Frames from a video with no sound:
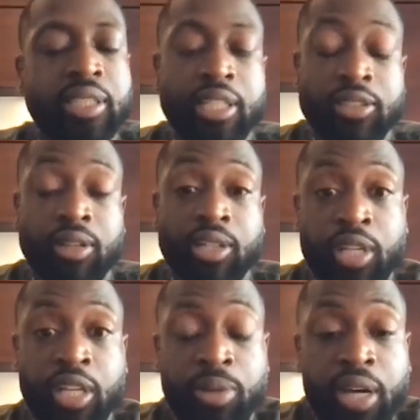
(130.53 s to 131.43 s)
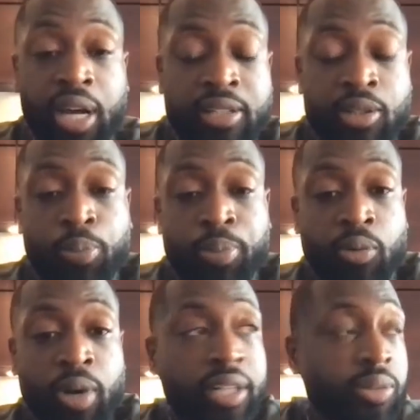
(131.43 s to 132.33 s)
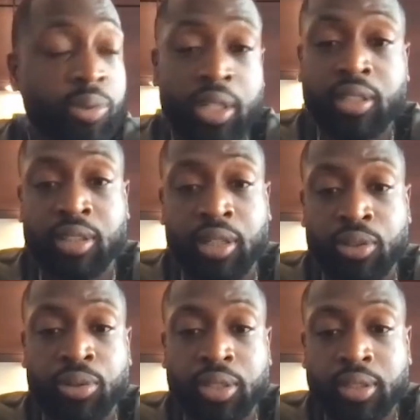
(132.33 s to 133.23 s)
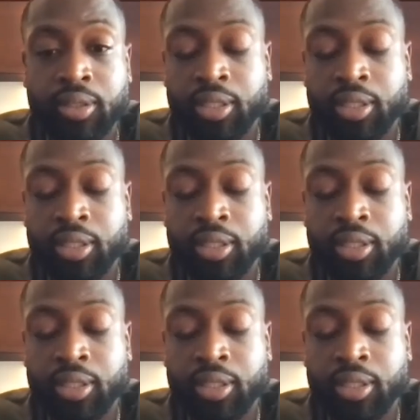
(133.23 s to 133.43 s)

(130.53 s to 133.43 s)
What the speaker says: That starts with keeping your eyes open and watching what others are doing.